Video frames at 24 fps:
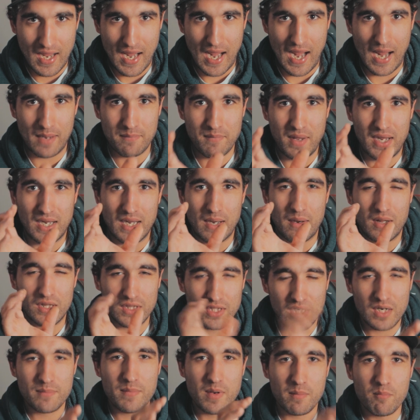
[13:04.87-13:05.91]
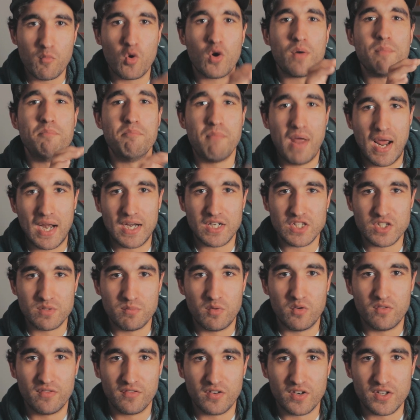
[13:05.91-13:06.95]
and make it a little bit more
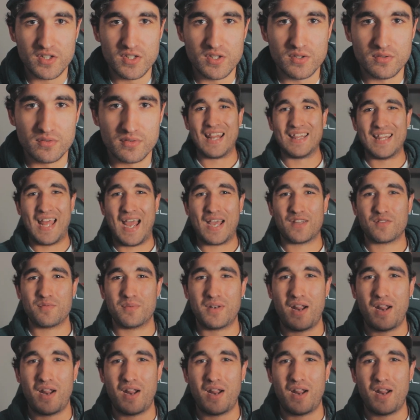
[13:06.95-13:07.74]
manageable for you. And last but